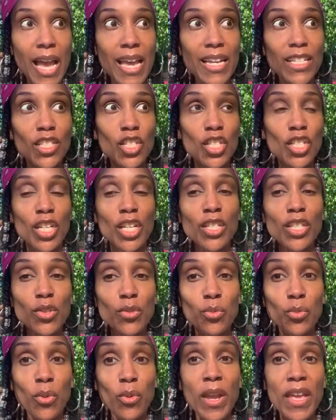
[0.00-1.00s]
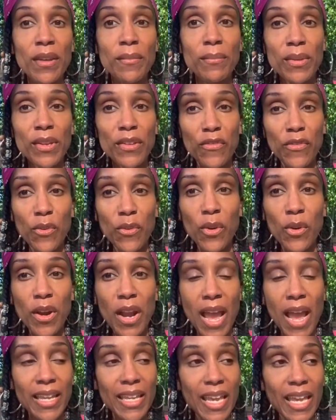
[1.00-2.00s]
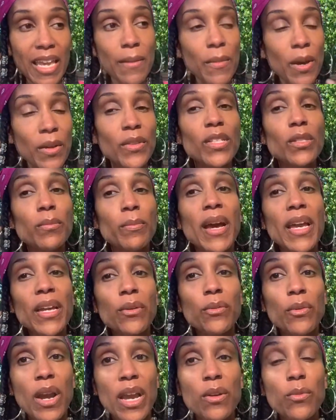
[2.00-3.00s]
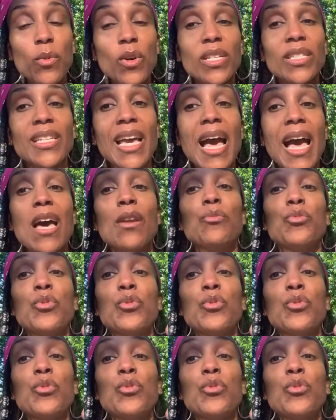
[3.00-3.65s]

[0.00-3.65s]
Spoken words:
I just read before I came on this bike ride was God